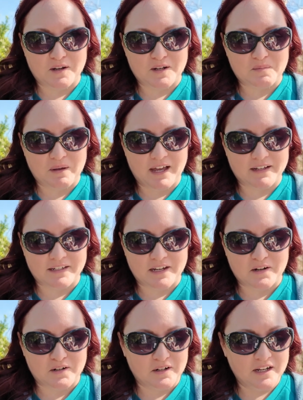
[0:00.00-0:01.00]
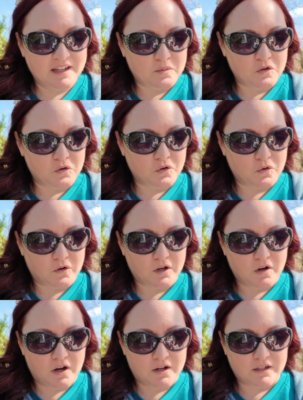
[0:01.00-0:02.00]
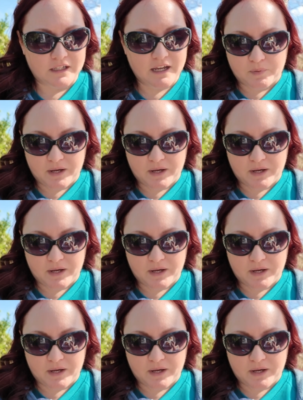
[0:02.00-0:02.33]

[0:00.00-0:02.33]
on back near Communicore Hall.